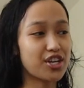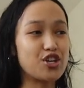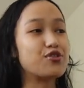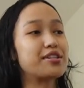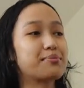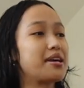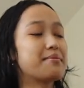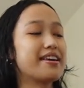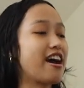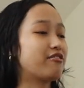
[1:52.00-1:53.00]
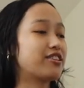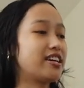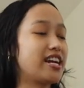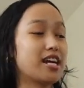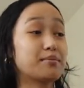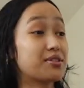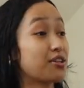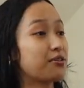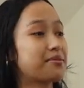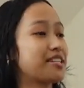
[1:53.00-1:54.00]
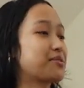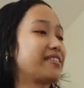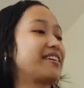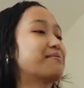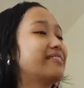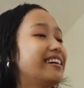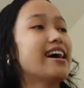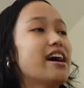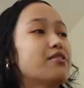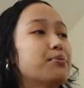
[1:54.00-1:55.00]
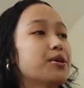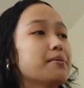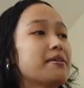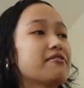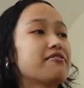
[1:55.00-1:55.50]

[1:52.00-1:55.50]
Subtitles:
The cutest baby ever, and I'm so obsessed with him. I have a pretty big